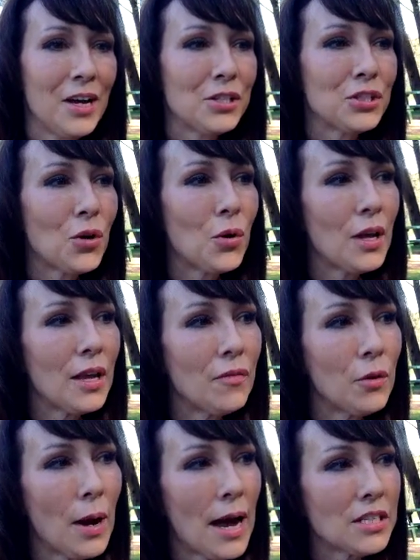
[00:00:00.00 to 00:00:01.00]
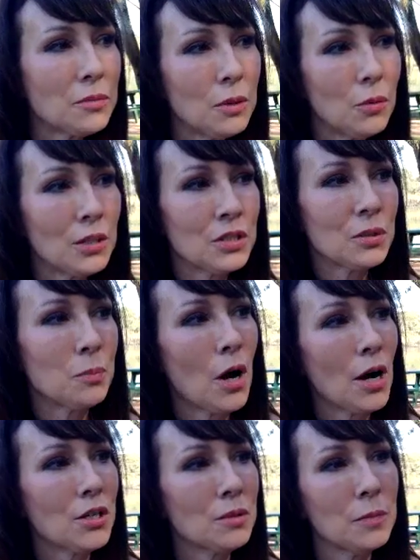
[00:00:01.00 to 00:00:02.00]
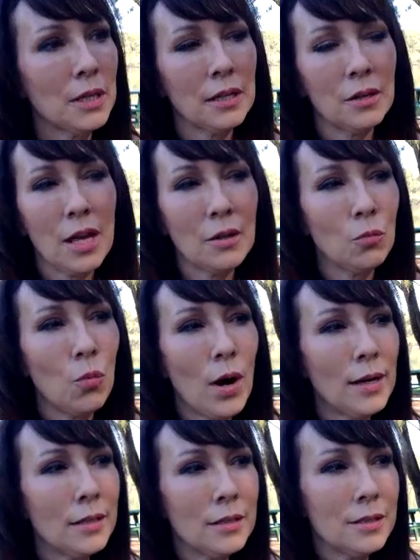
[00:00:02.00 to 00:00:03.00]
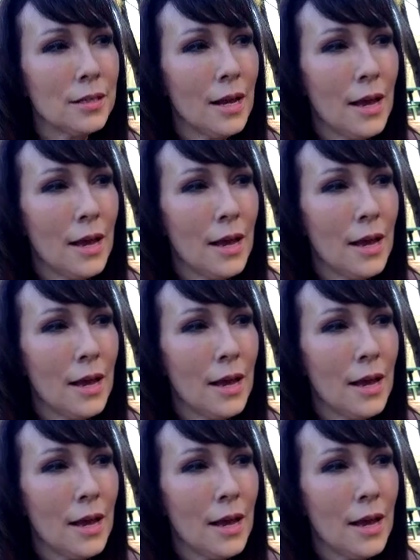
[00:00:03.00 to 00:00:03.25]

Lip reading: So if you ask me what inspires me, and what is,